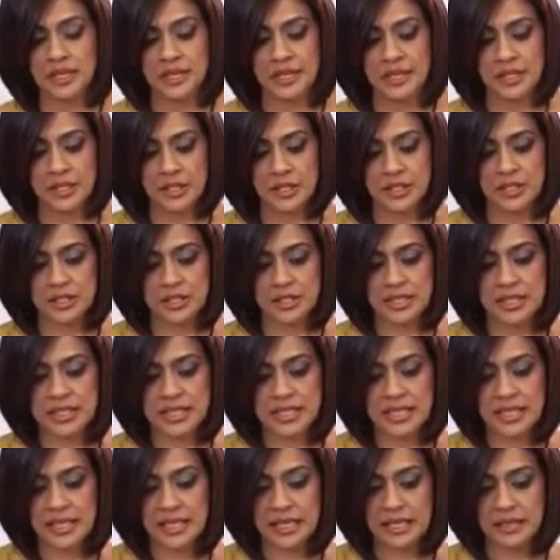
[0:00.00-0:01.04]
nature of the
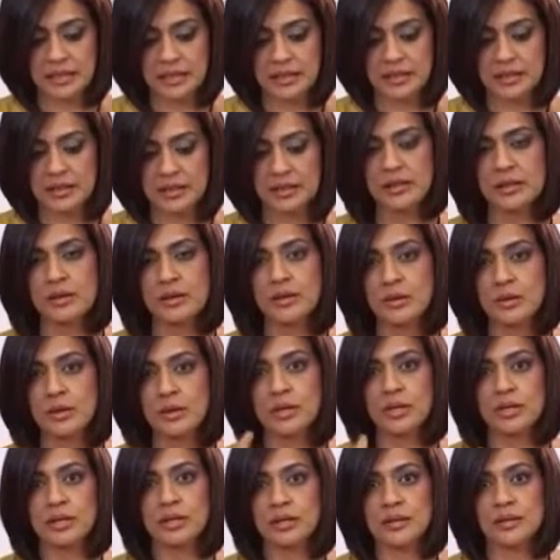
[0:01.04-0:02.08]
skin
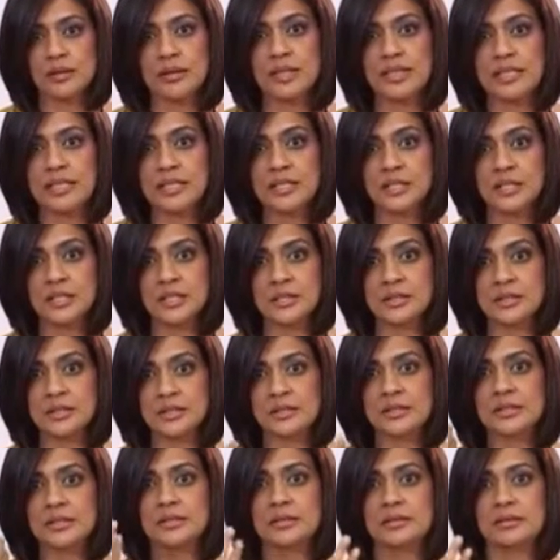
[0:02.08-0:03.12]
or the
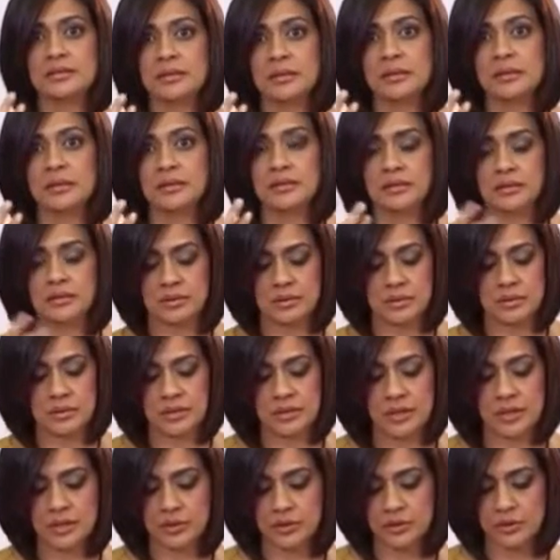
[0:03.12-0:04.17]
internals.
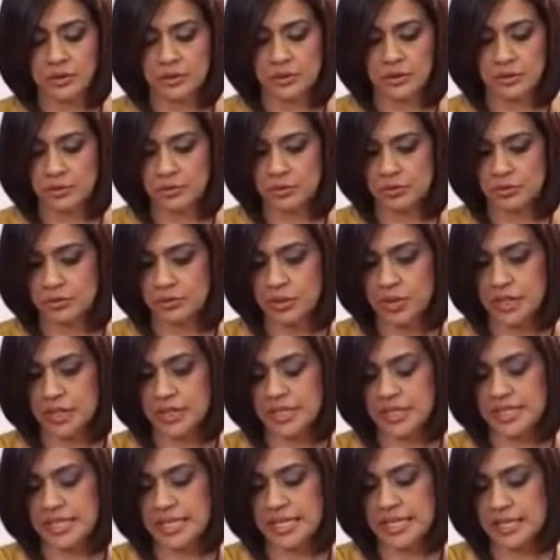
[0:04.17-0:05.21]
So you kind
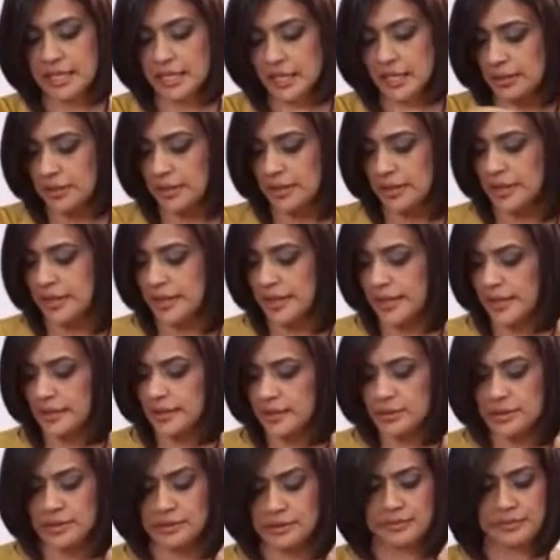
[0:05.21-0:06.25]
of start clearing that
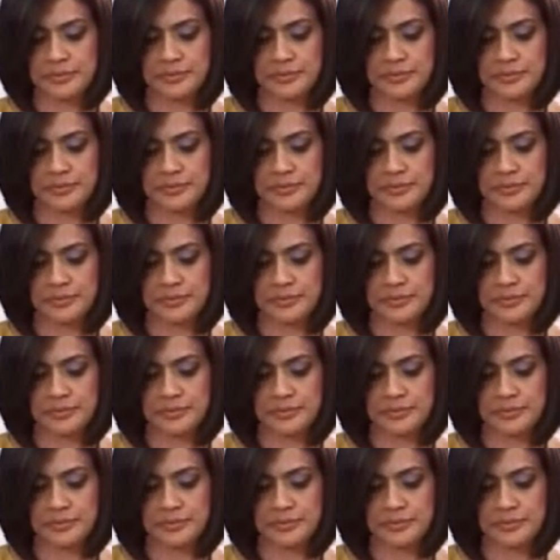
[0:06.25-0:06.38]
out.